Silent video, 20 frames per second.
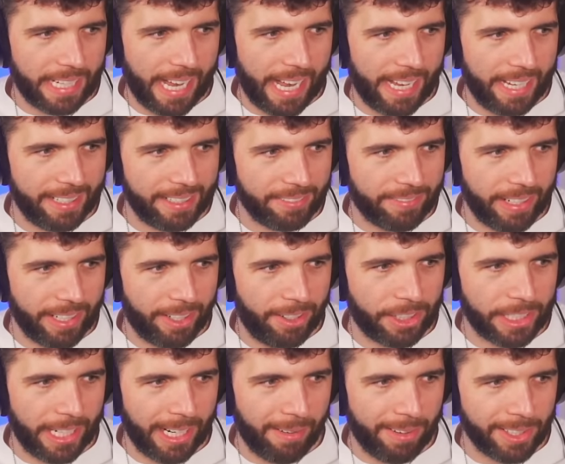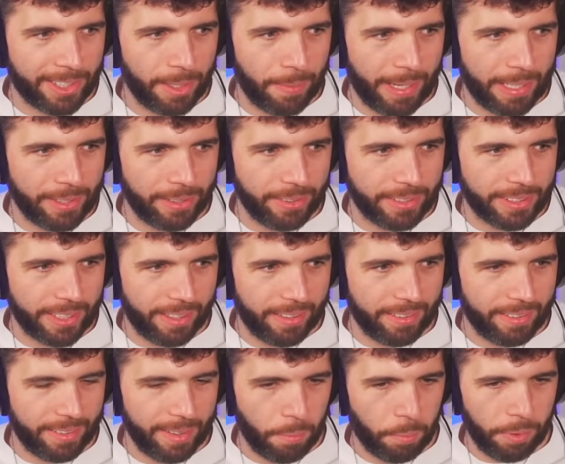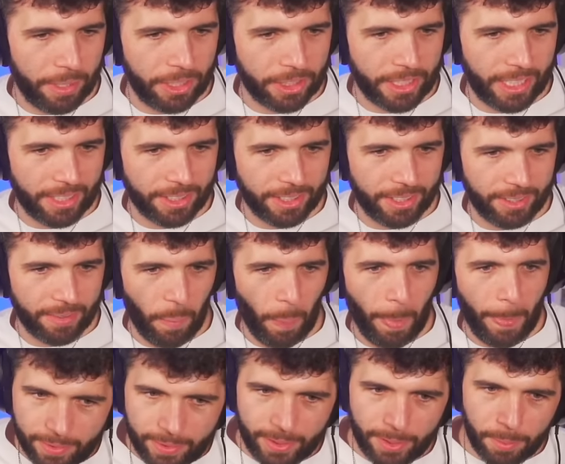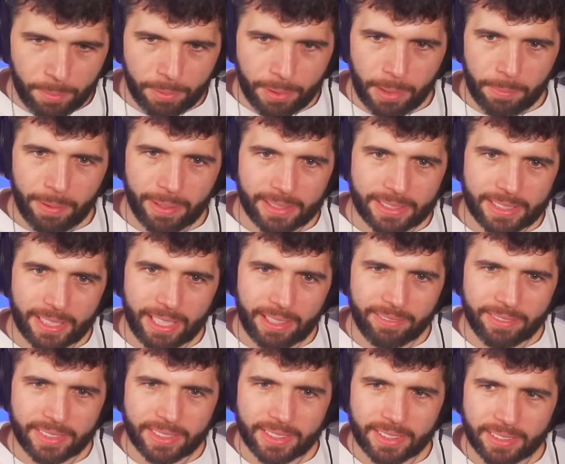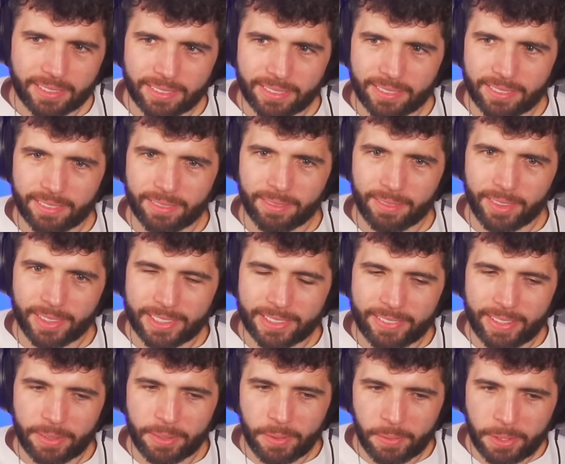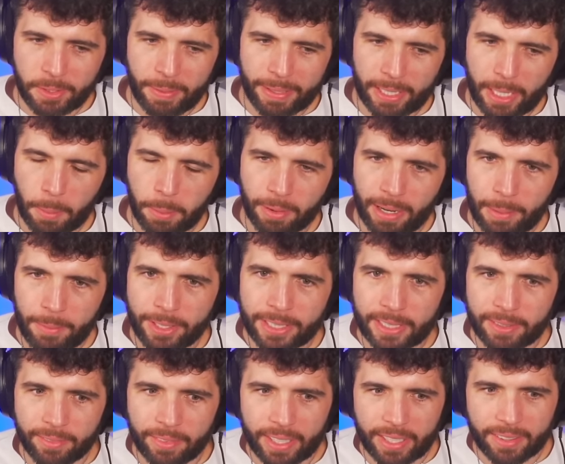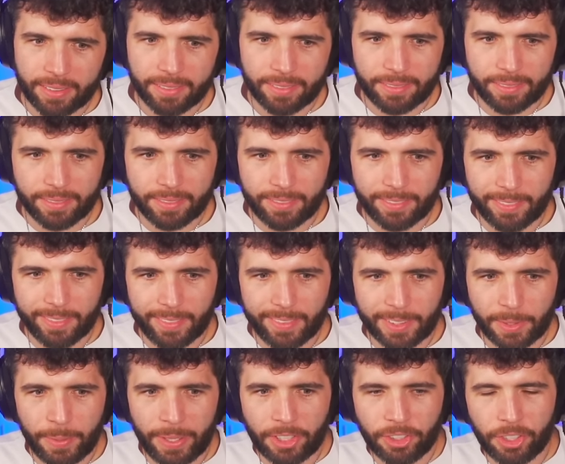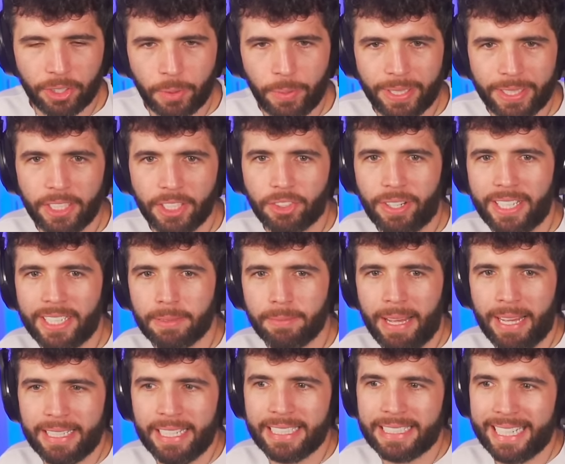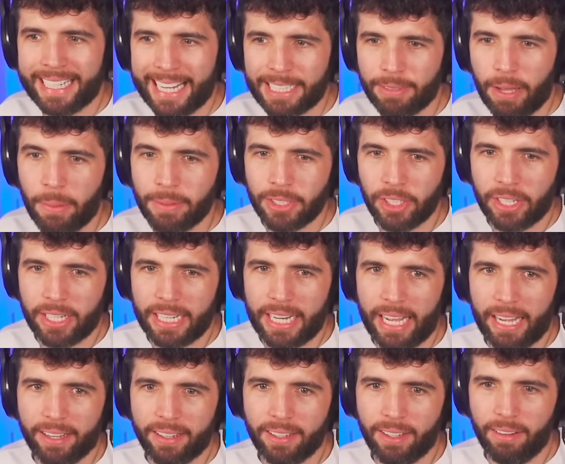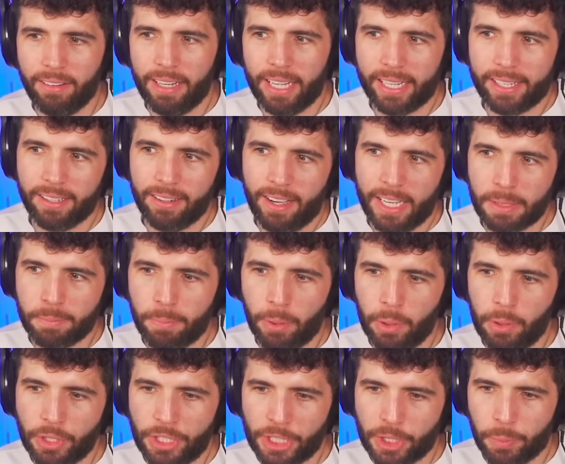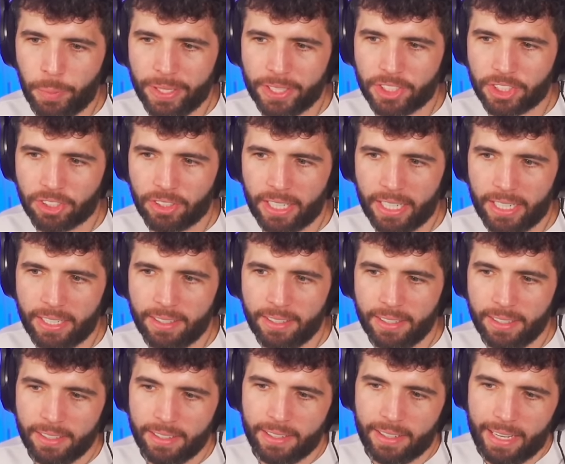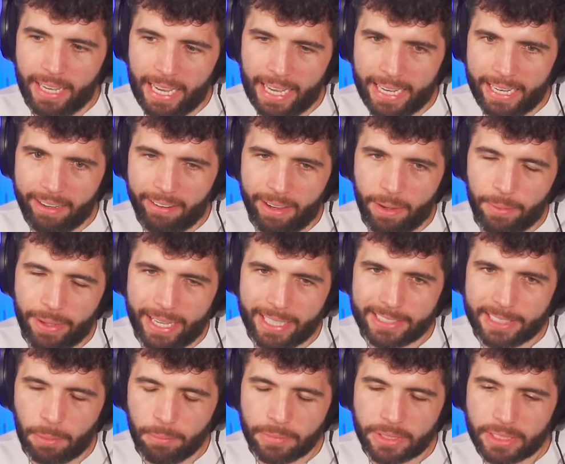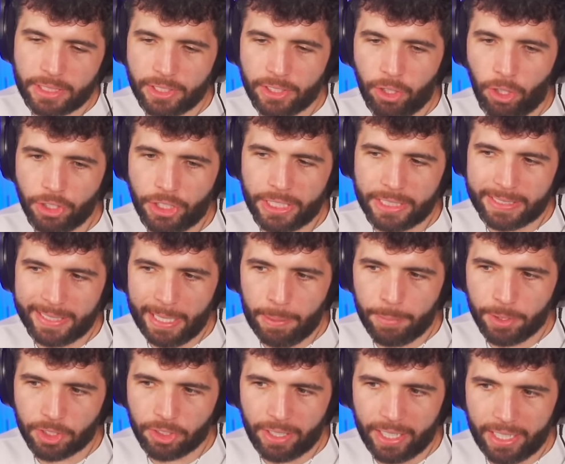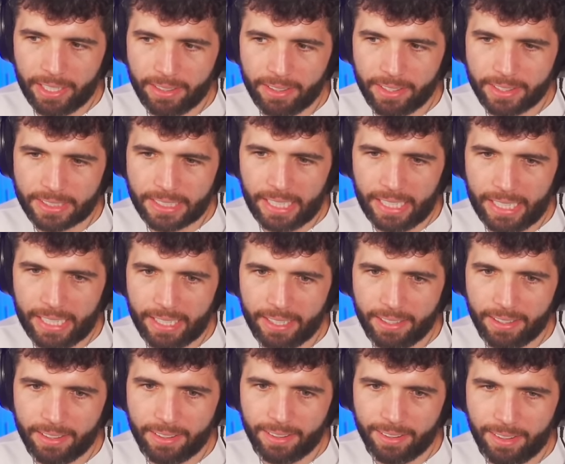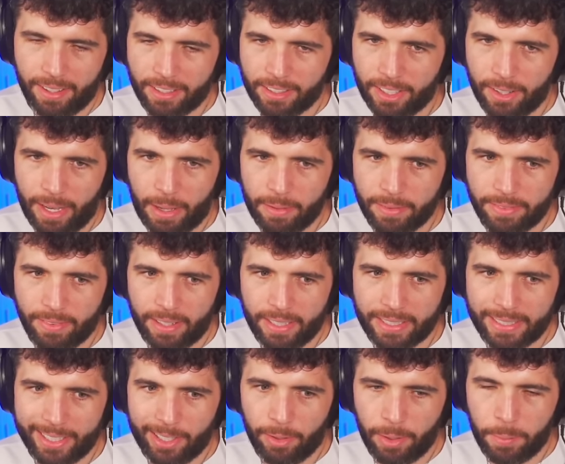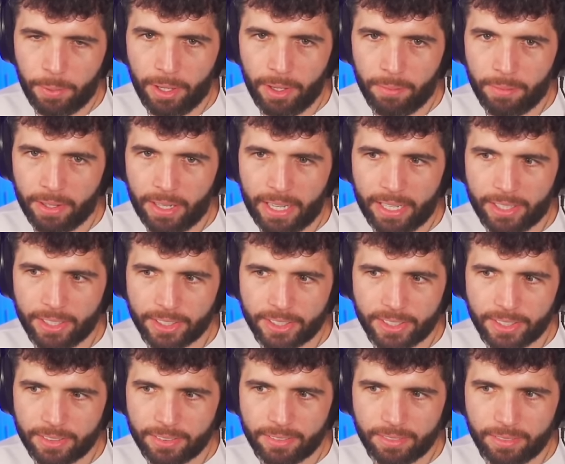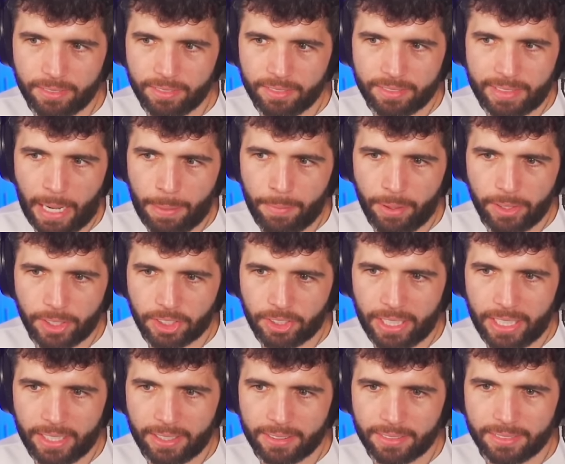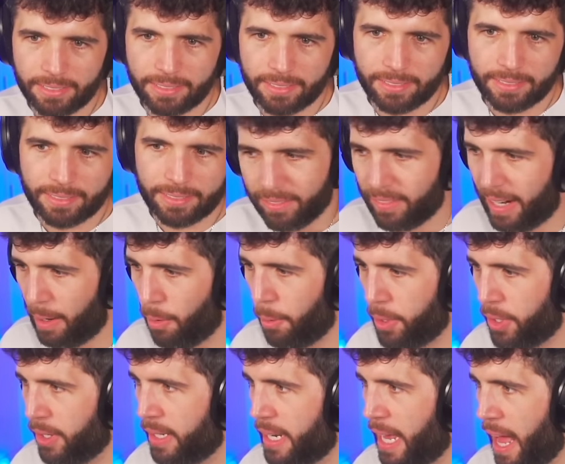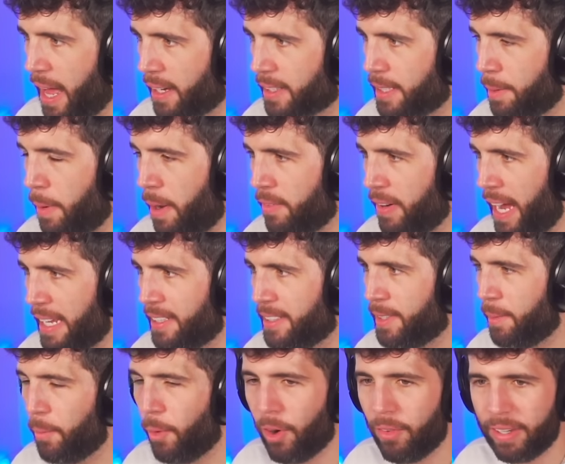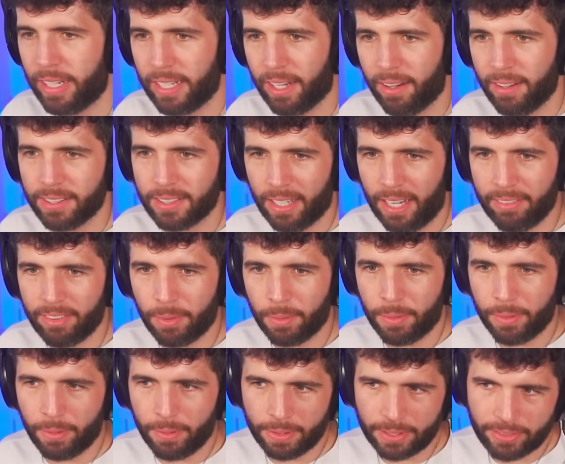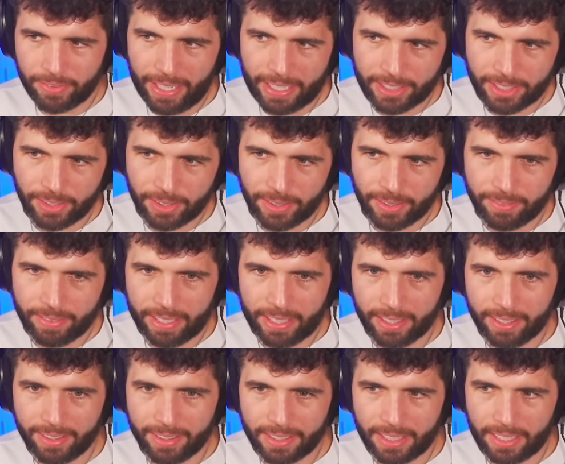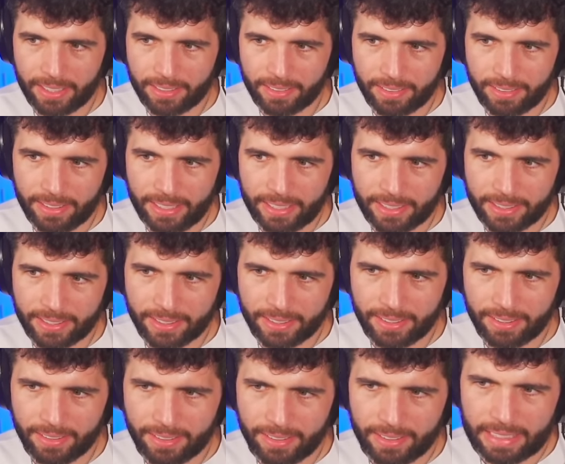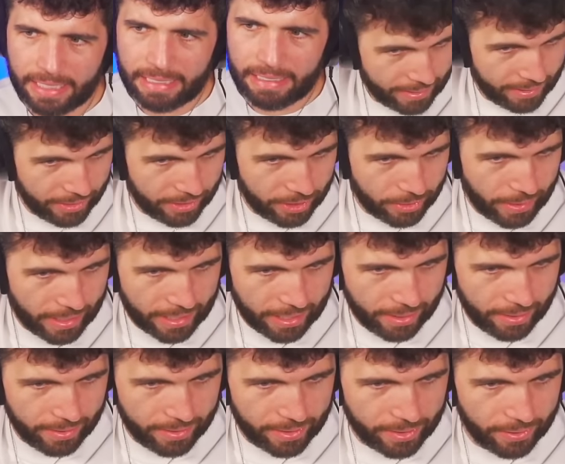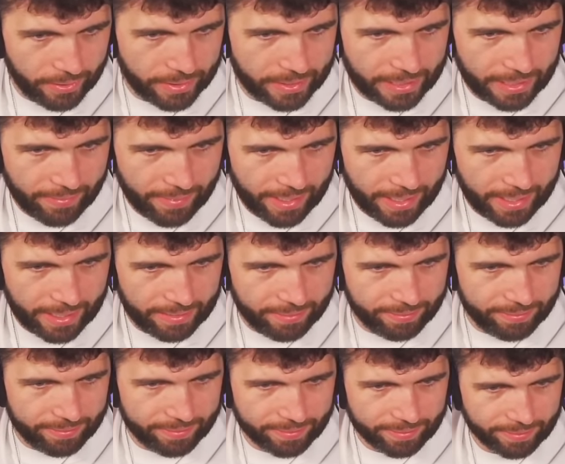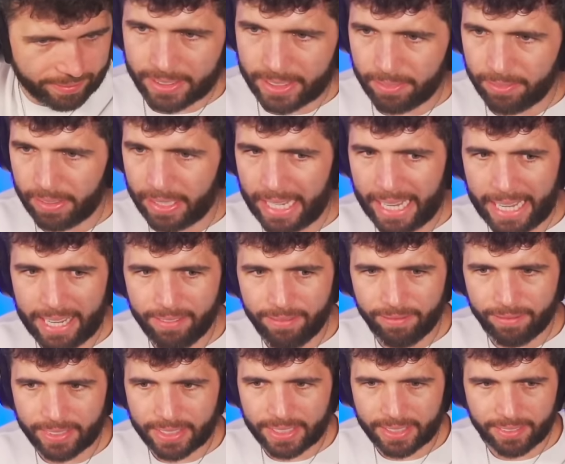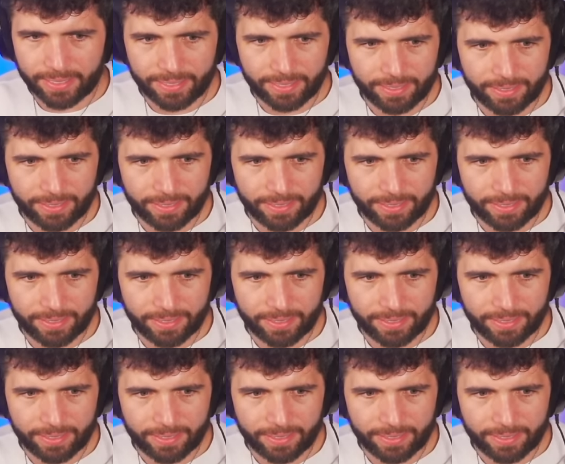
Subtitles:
And thank you, JR, for £2 also. Appreciate you. Good old prop hunt times. We used to play copyright music, didn't we? Switzerland Trains of Madness. Yeah, that's what I was looking at, you know, like a nice bougie Swiss train. And then like we get some dodgy sleeper train that's like, I don't know how we find it. Or we put them on like just a Ramo train. Right, what are we doing next? Am I reacting to more videos? I haven't got to react to be fair, because I need to, or do I go do some games?